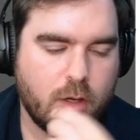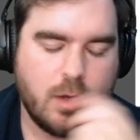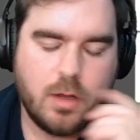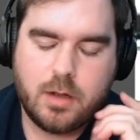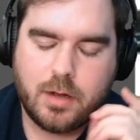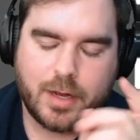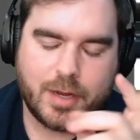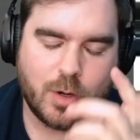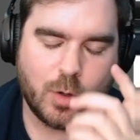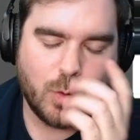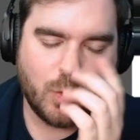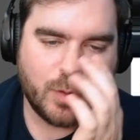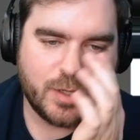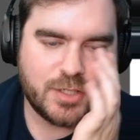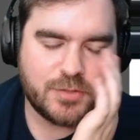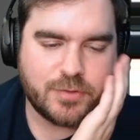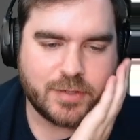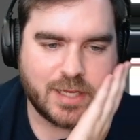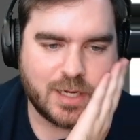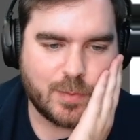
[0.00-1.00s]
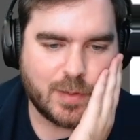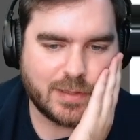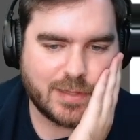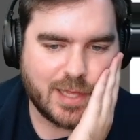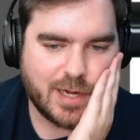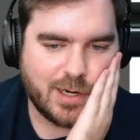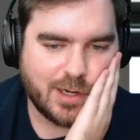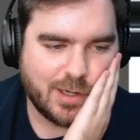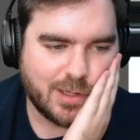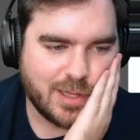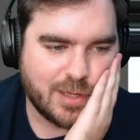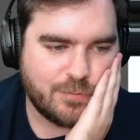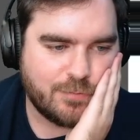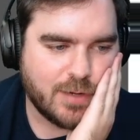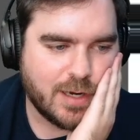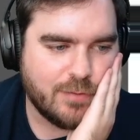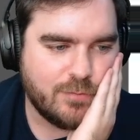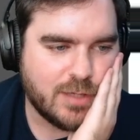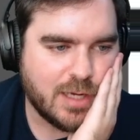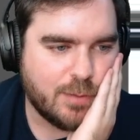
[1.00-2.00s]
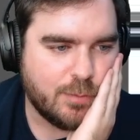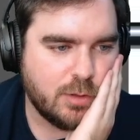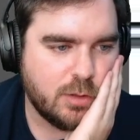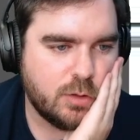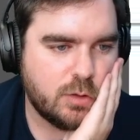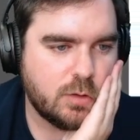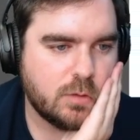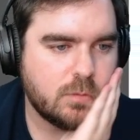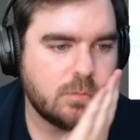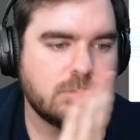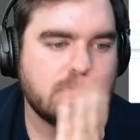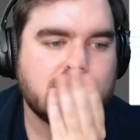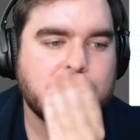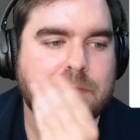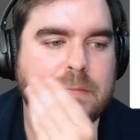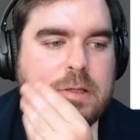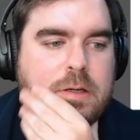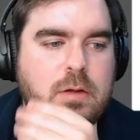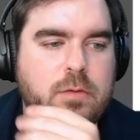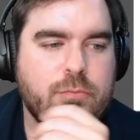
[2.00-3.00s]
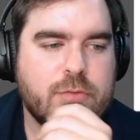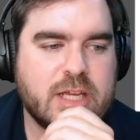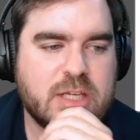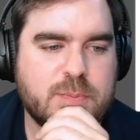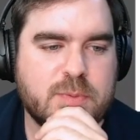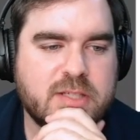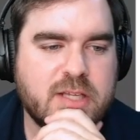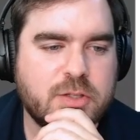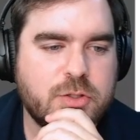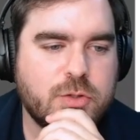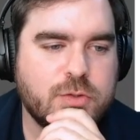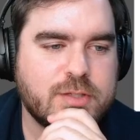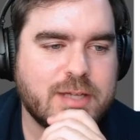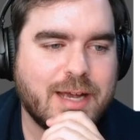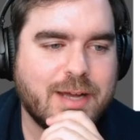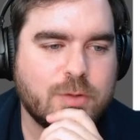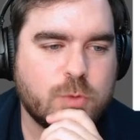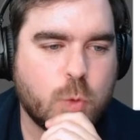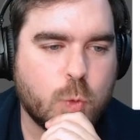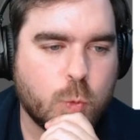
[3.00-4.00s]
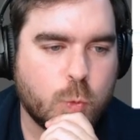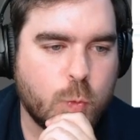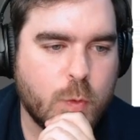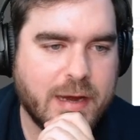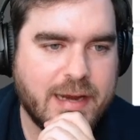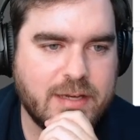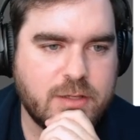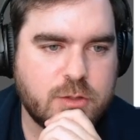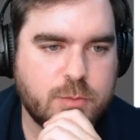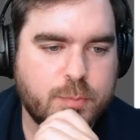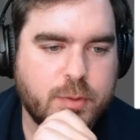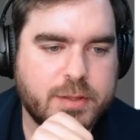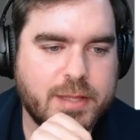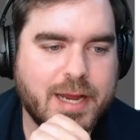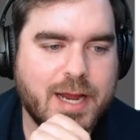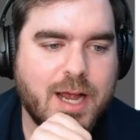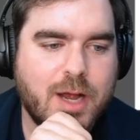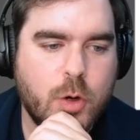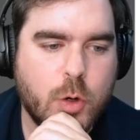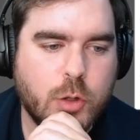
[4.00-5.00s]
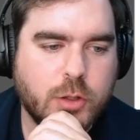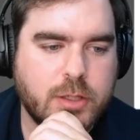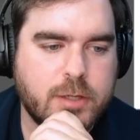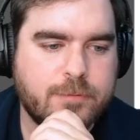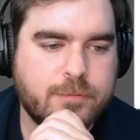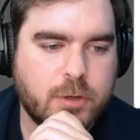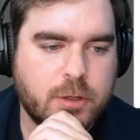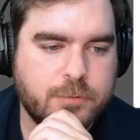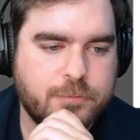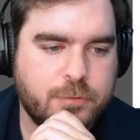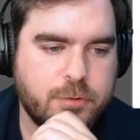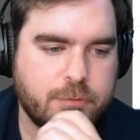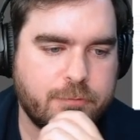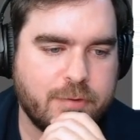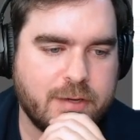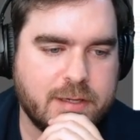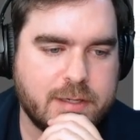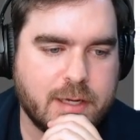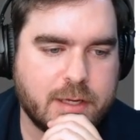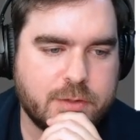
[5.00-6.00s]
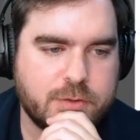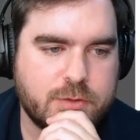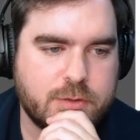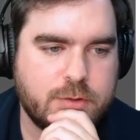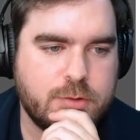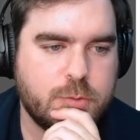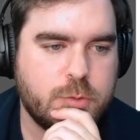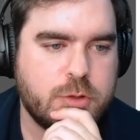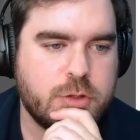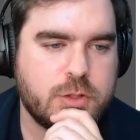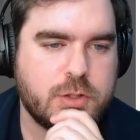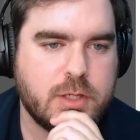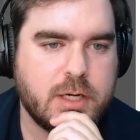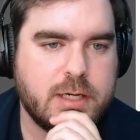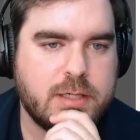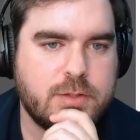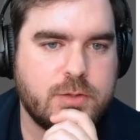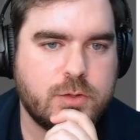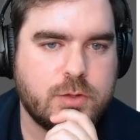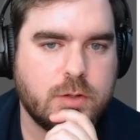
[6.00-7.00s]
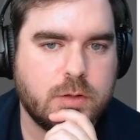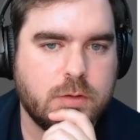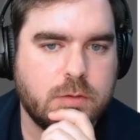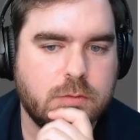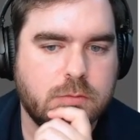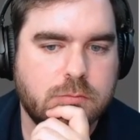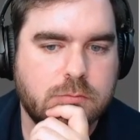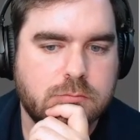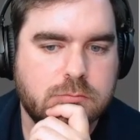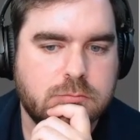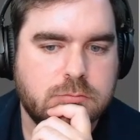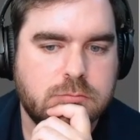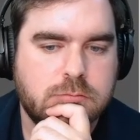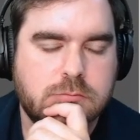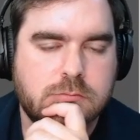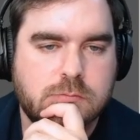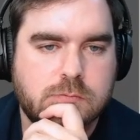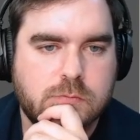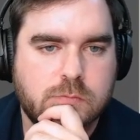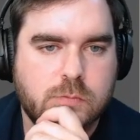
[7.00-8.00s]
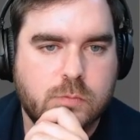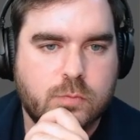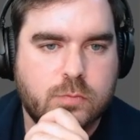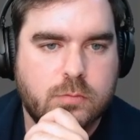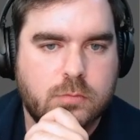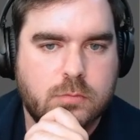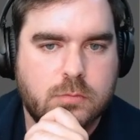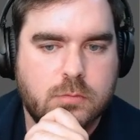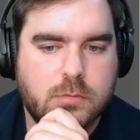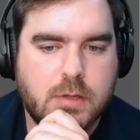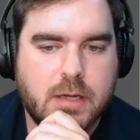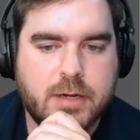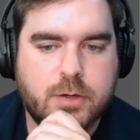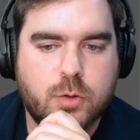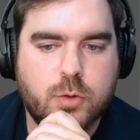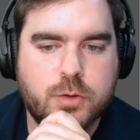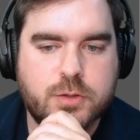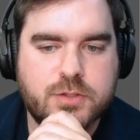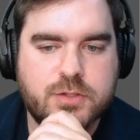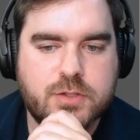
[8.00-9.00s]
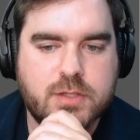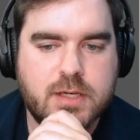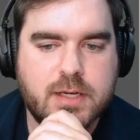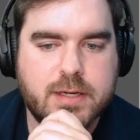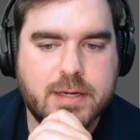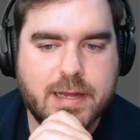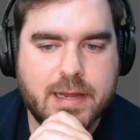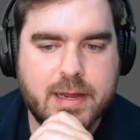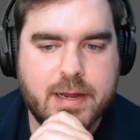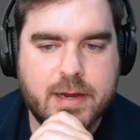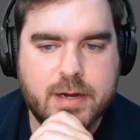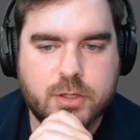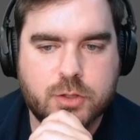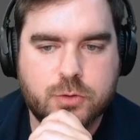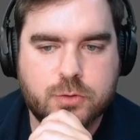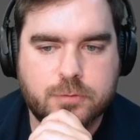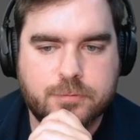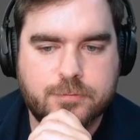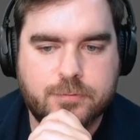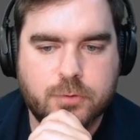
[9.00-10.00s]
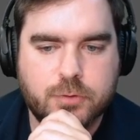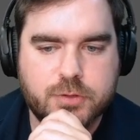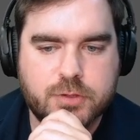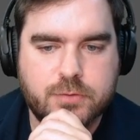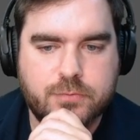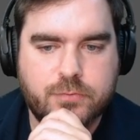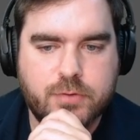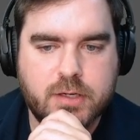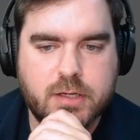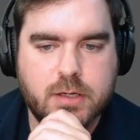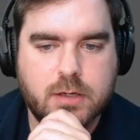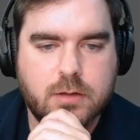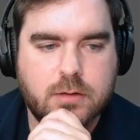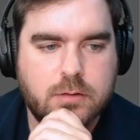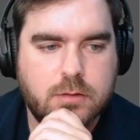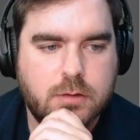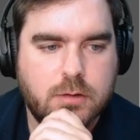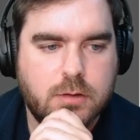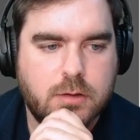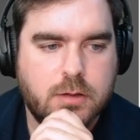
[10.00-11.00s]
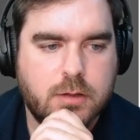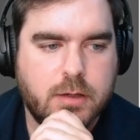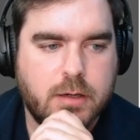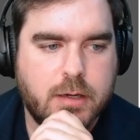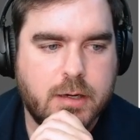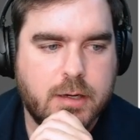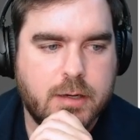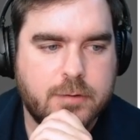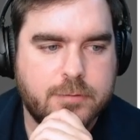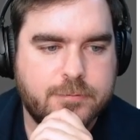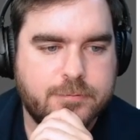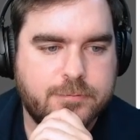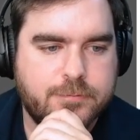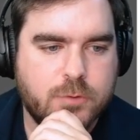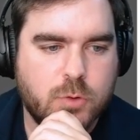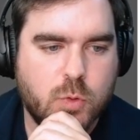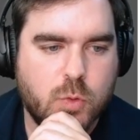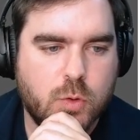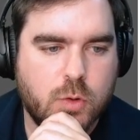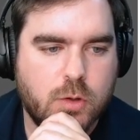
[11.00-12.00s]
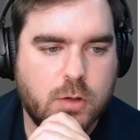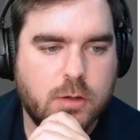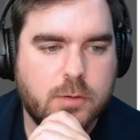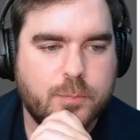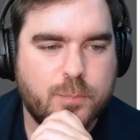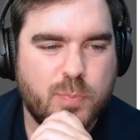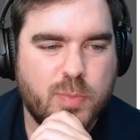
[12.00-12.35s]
I always forget about that 5 damage. The Esper Sentinels aren't great, but they are early fodder for the Fiend Artisans, which is nice, so I could see an extra Force of Vigor for...